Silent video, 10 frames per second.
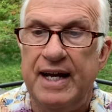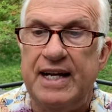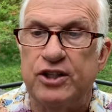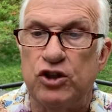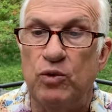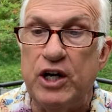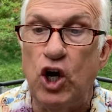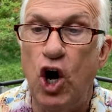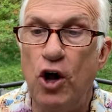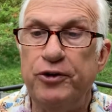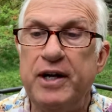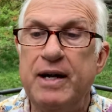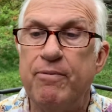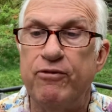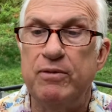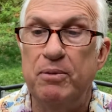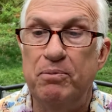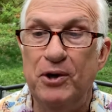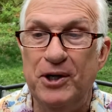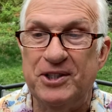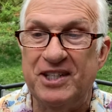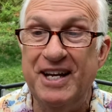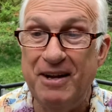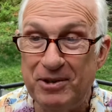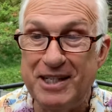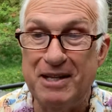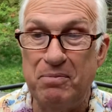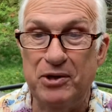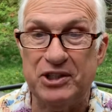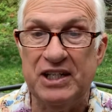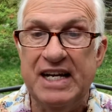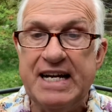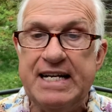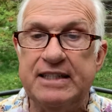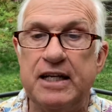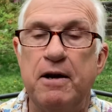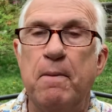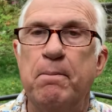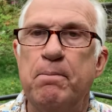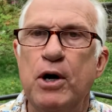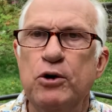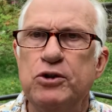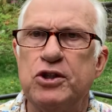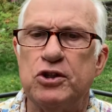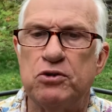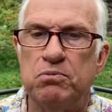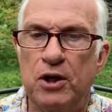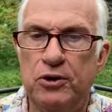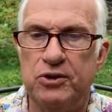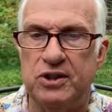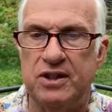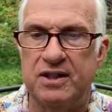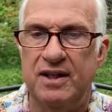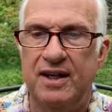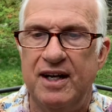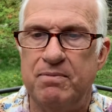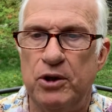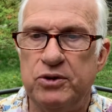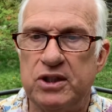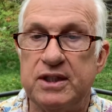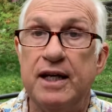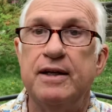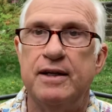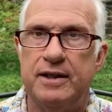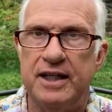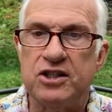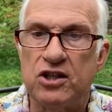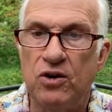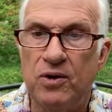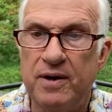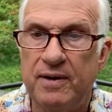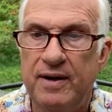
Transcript: So he called to him from the bush. He was in the bush. He said, Moses, Moses. And Moses said, Yes, Lord.